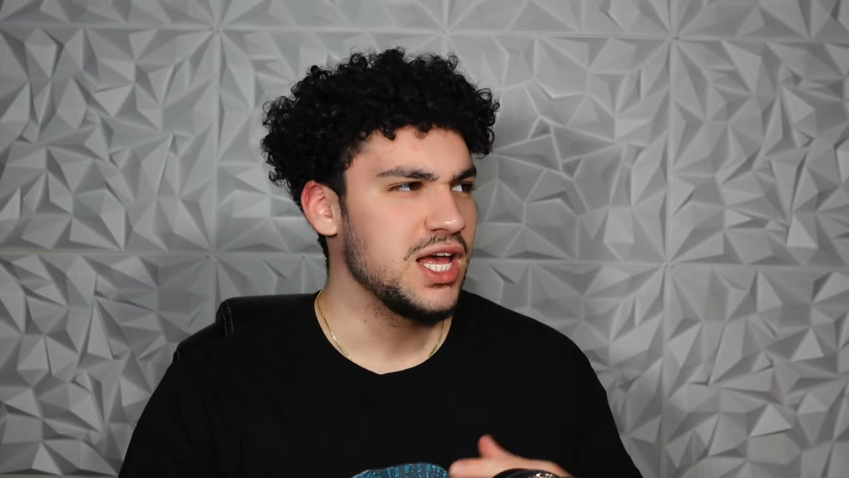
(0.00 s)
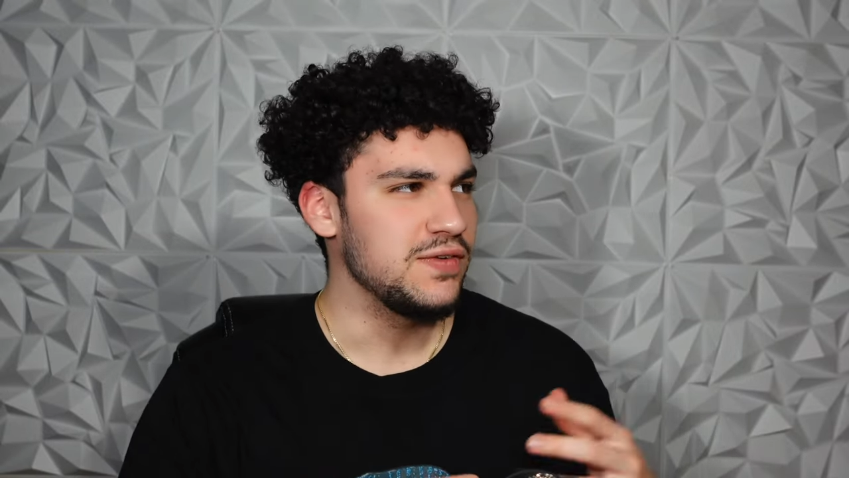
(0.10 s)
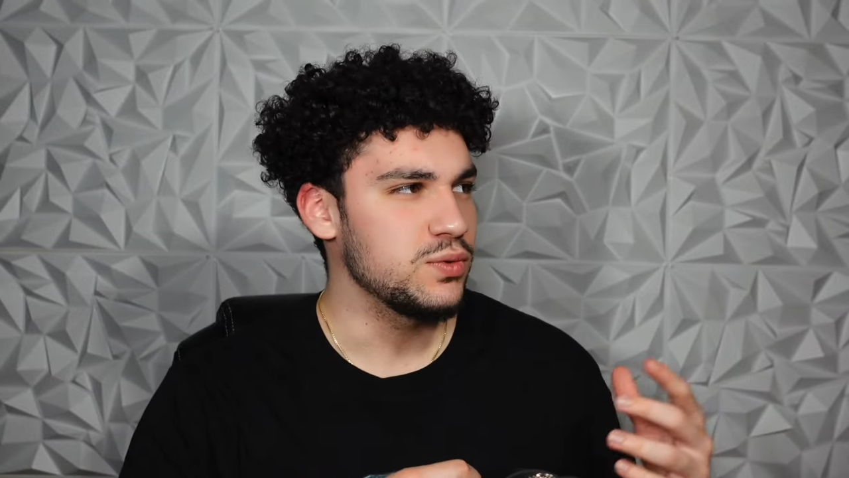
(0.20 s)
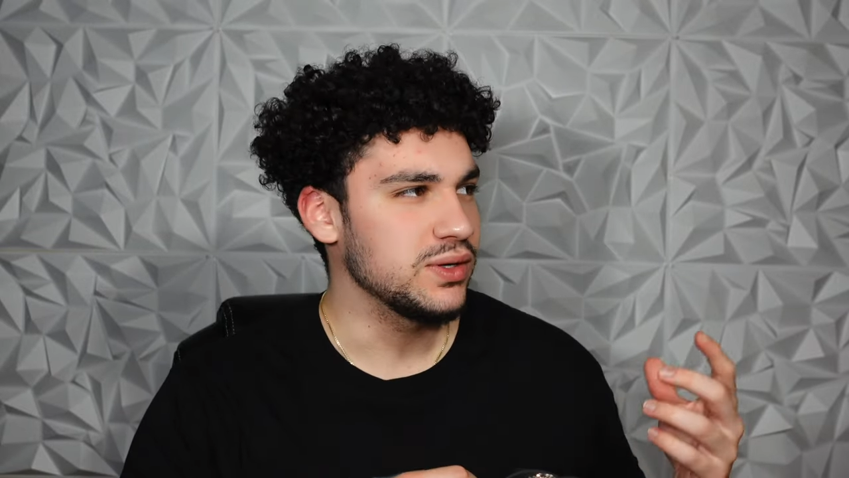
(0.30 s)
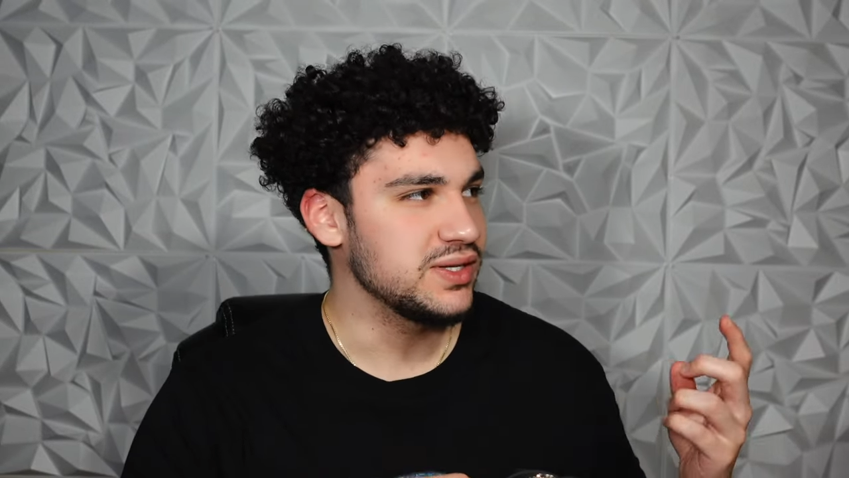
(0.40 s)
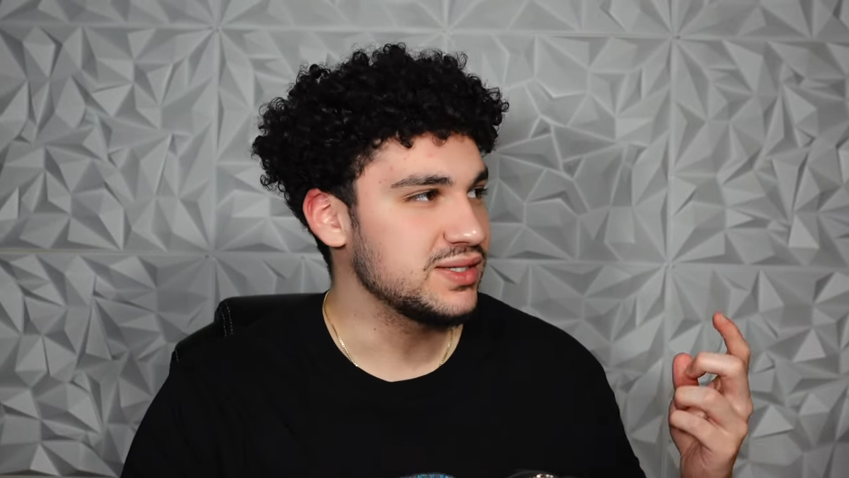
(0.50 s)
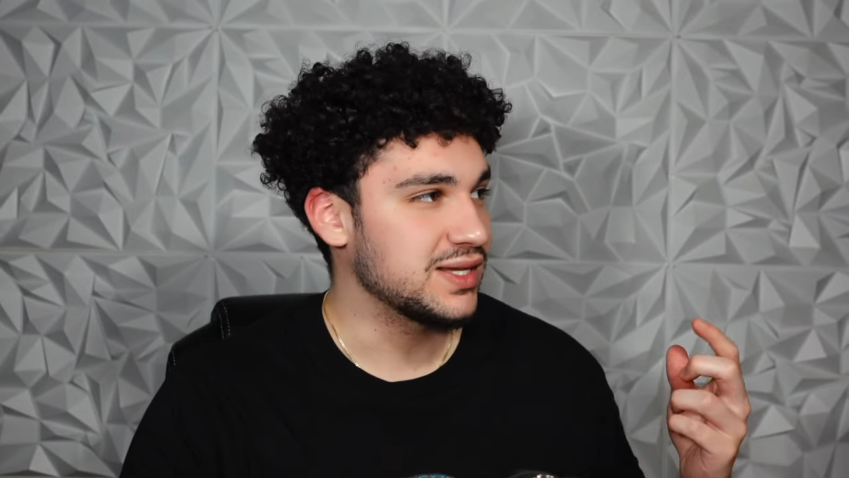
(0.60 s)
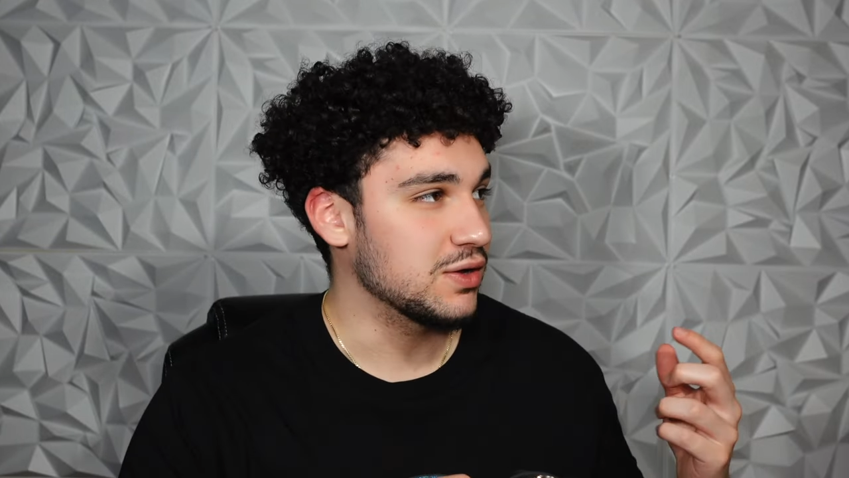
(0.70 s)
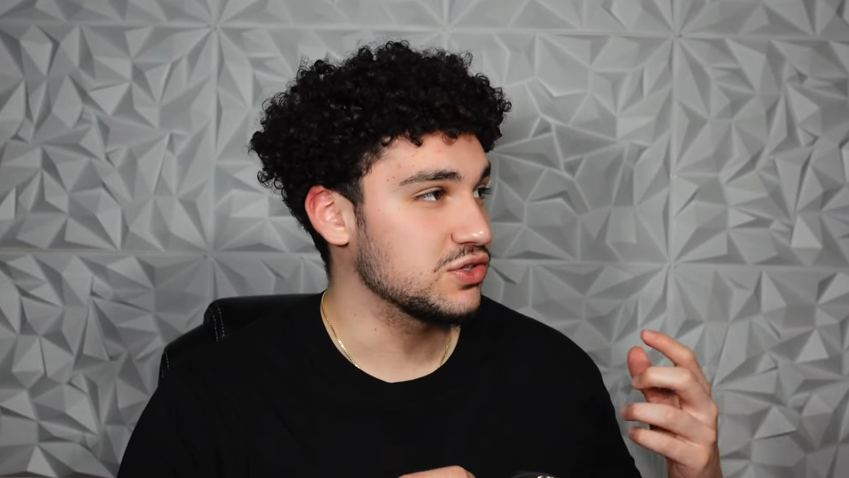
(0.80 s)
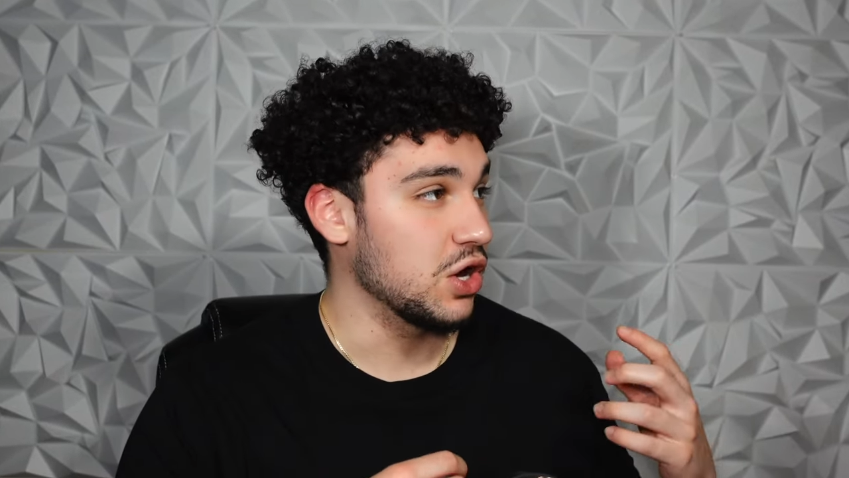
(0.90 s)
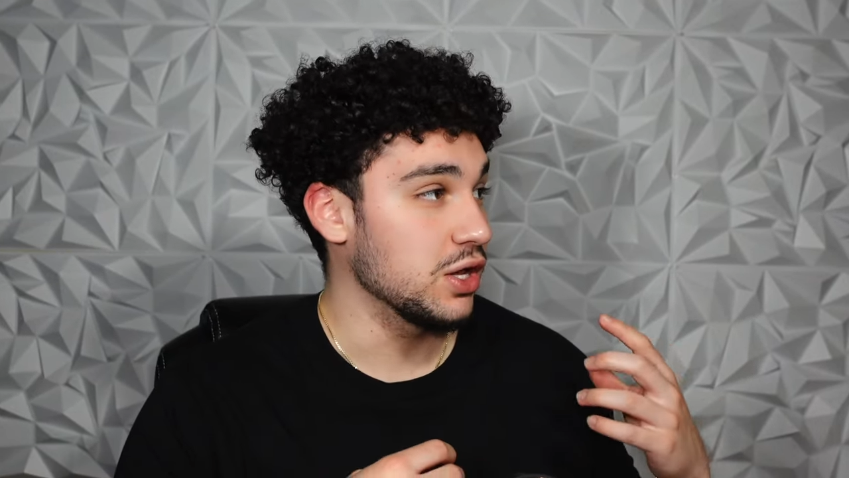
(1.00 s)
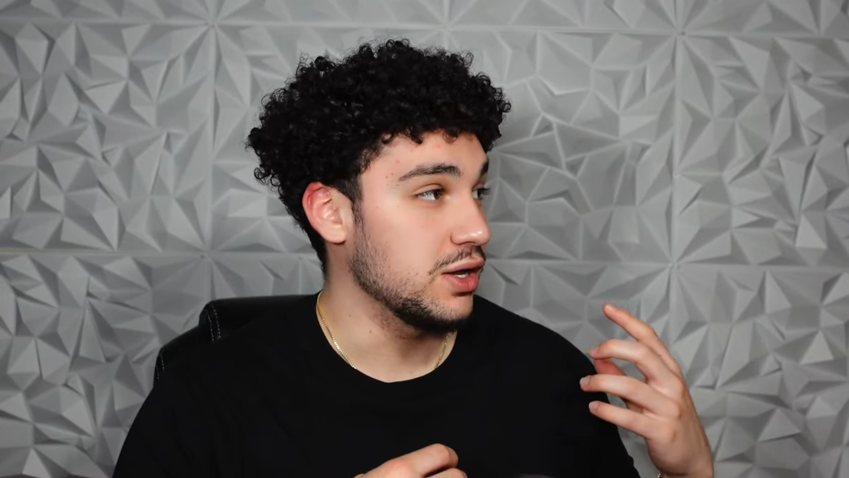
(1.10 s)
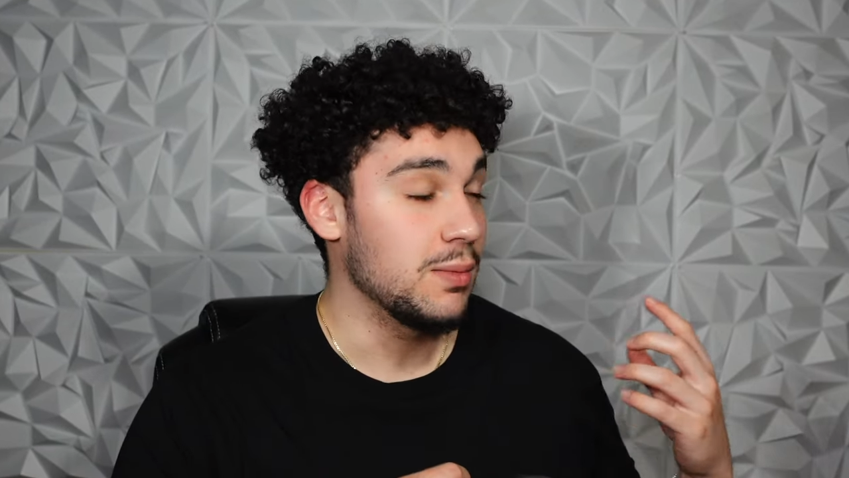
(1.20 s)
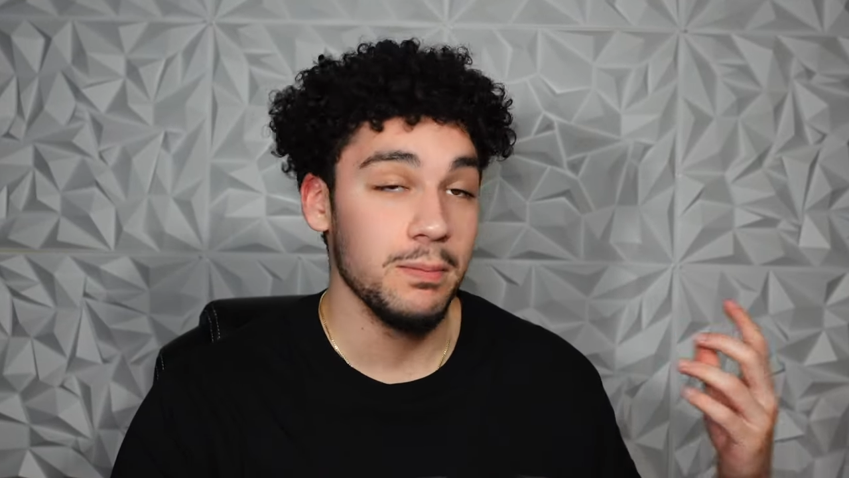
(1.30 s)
If you want discounts on